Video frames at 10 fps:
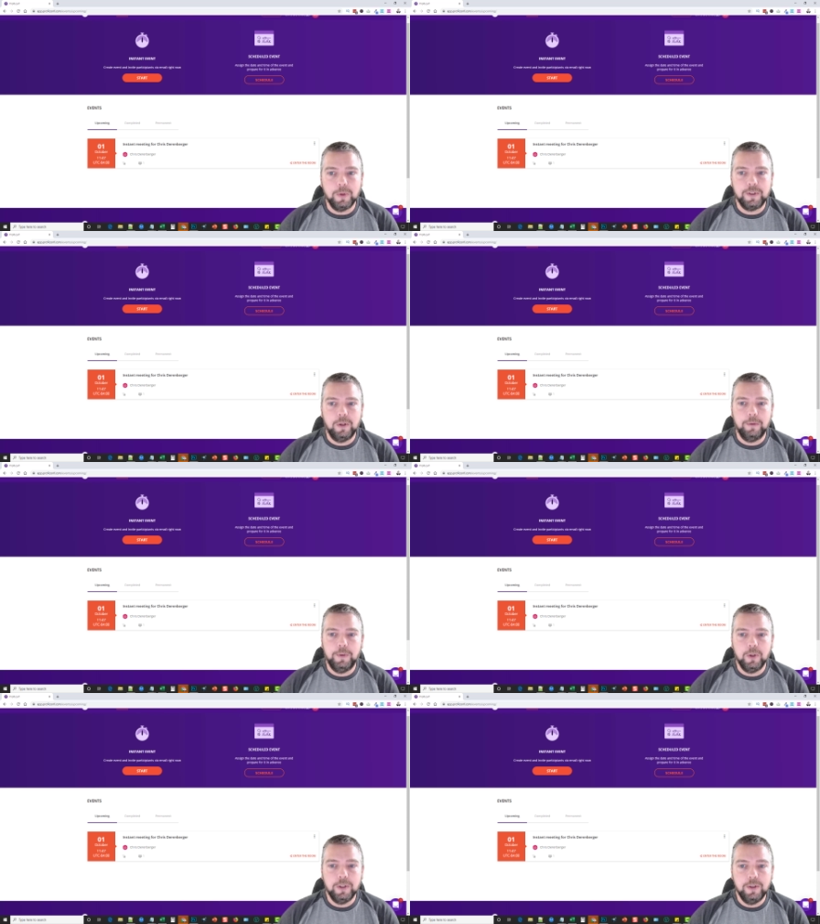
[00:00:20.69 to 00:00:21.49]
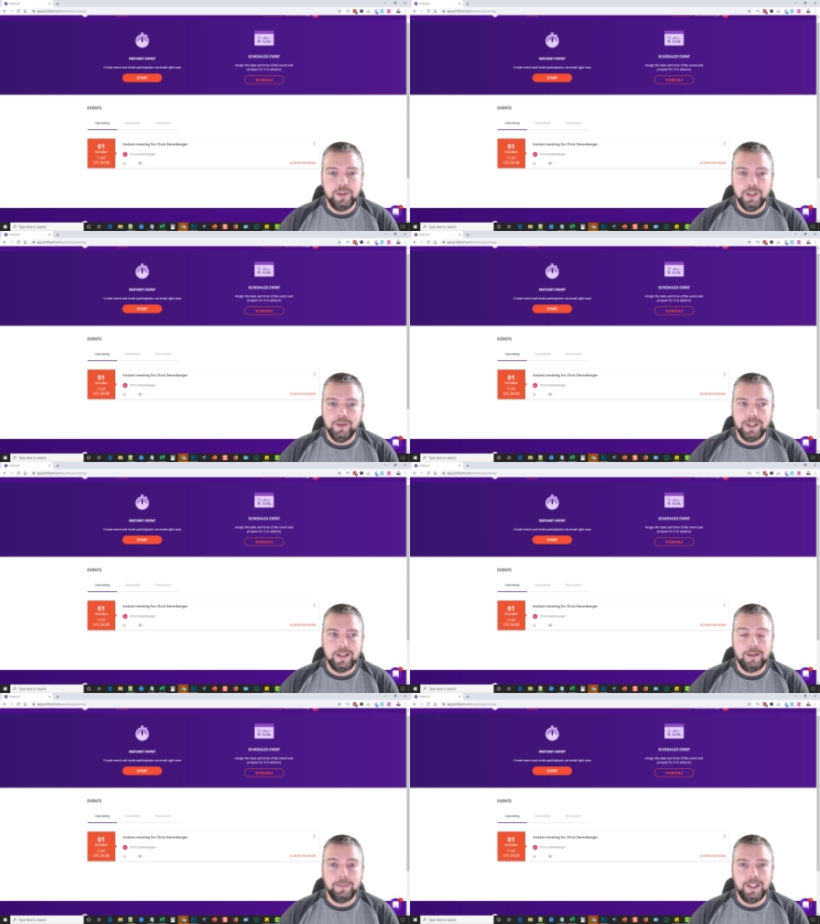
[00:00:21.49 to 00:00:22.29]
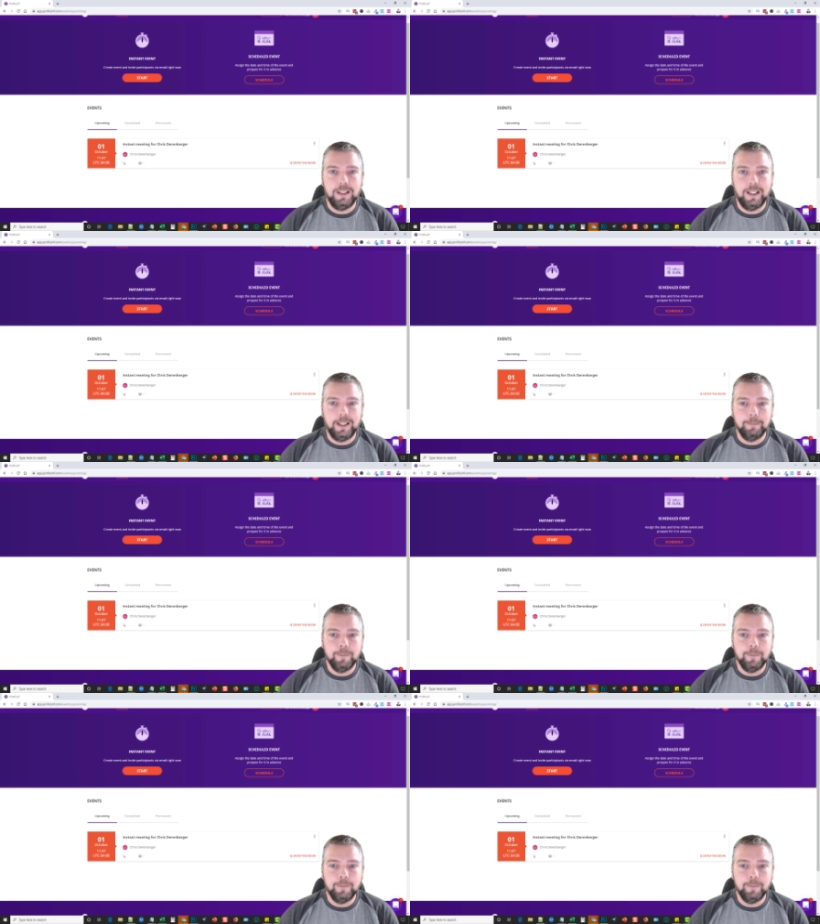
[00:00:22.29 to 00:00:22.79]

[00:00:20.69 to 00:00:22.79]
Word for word: So if you're used to using something like